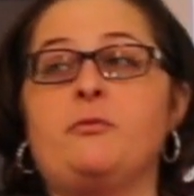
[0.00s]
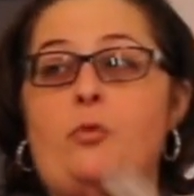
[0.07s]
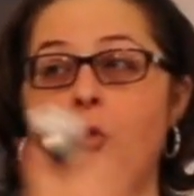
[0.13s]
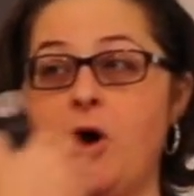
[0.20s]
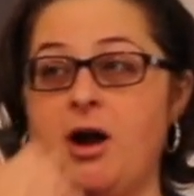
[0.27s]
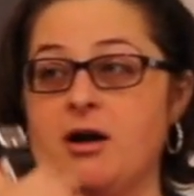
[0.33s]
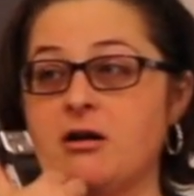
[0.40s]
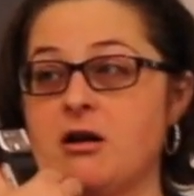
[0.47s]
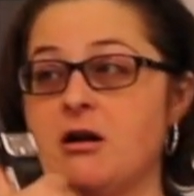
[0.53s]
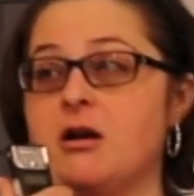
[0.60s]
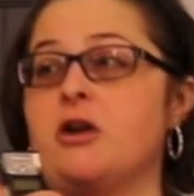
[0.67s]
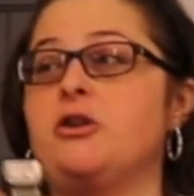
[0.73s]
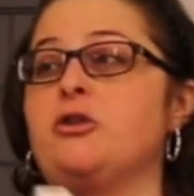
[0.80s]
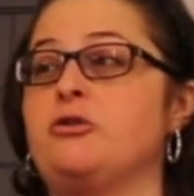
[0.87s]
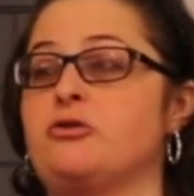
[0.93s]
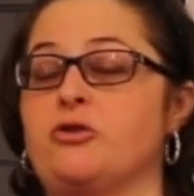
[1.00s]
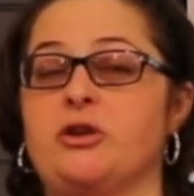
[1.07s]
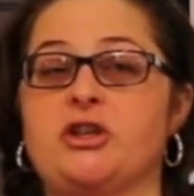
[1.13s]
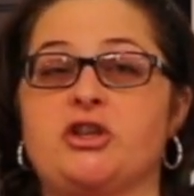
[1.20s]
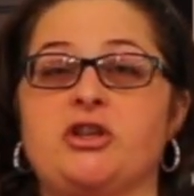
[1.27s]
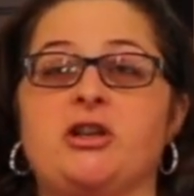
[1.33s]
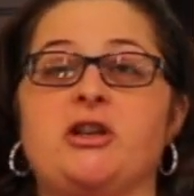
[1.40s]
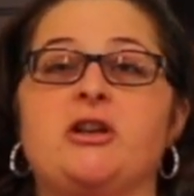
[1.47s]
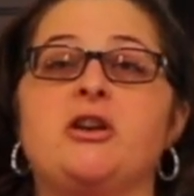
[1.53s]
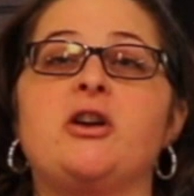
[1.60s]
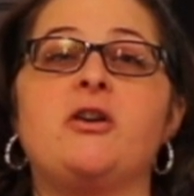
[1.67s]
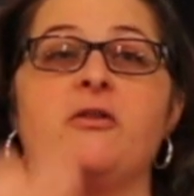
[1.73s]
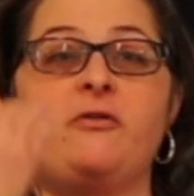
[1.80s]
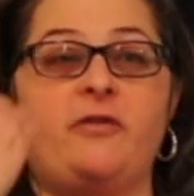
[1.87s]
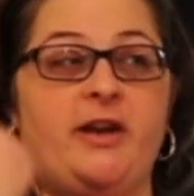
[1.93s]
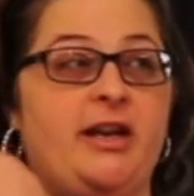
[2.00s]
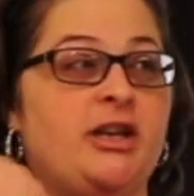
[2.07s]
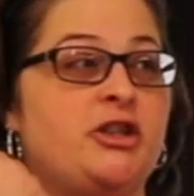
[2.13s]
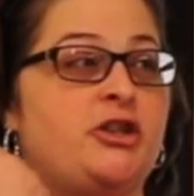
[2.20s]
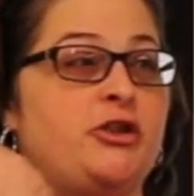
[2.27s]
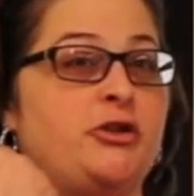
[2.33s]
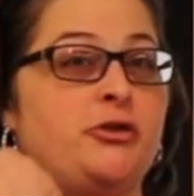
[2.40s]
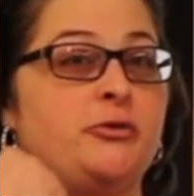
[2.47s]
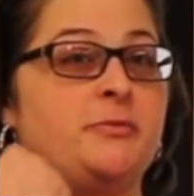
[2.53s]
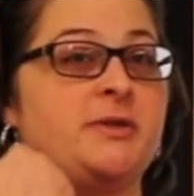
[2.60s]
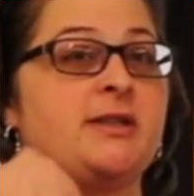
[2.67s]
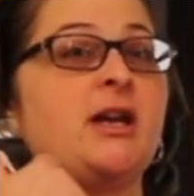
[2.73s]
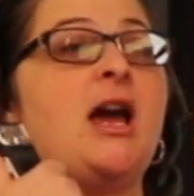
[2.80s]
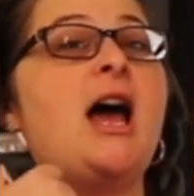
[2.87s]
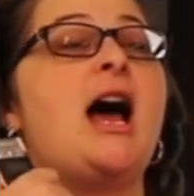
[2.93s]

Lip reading: water, nutrition, feeding tubes.